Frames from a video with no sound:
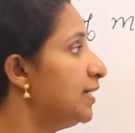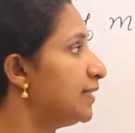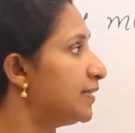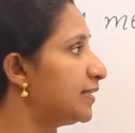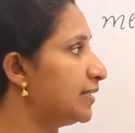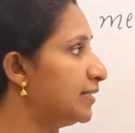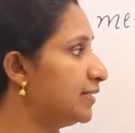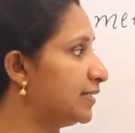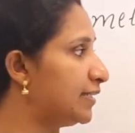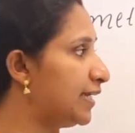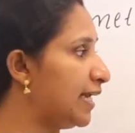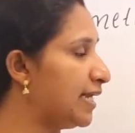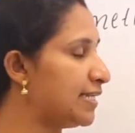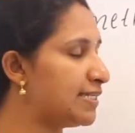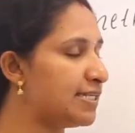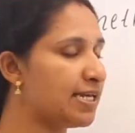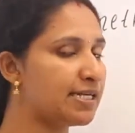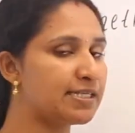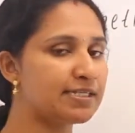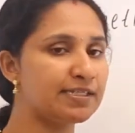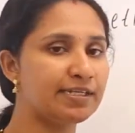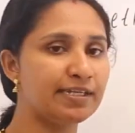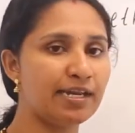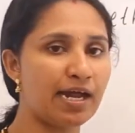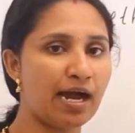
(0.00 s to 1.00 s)

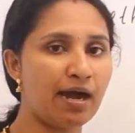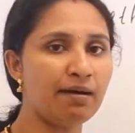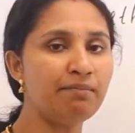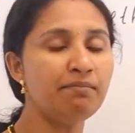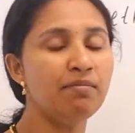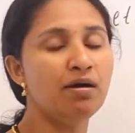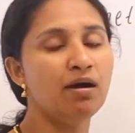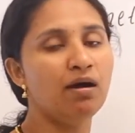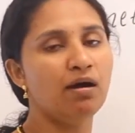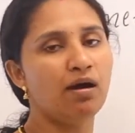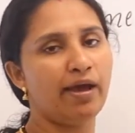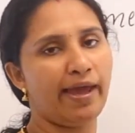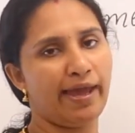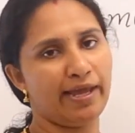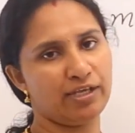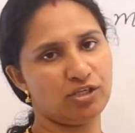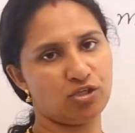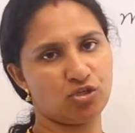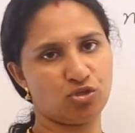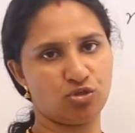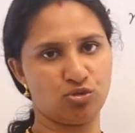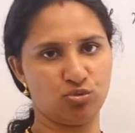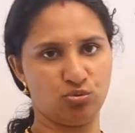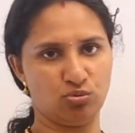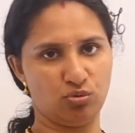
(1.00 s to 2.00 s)
36 gram
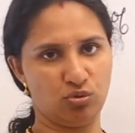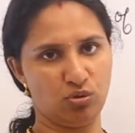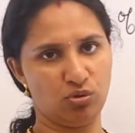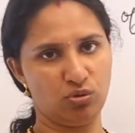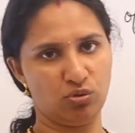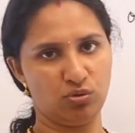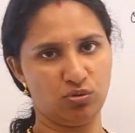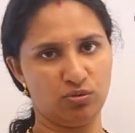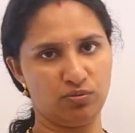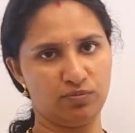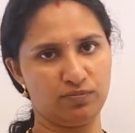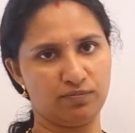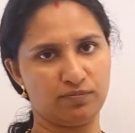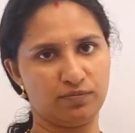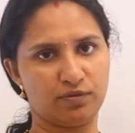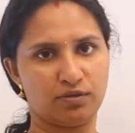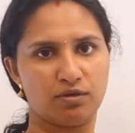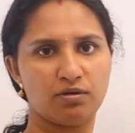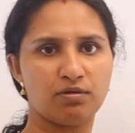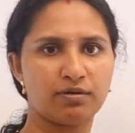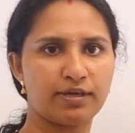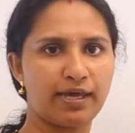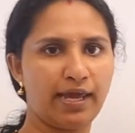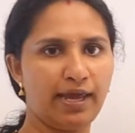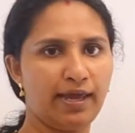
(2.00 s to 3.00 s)
H2O.
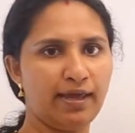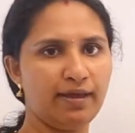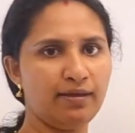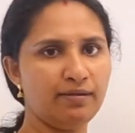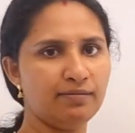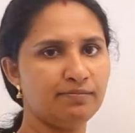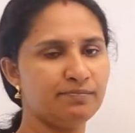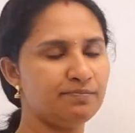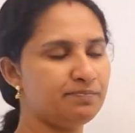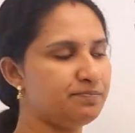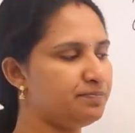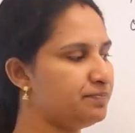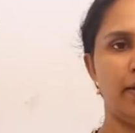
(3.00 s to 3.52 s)
Okay.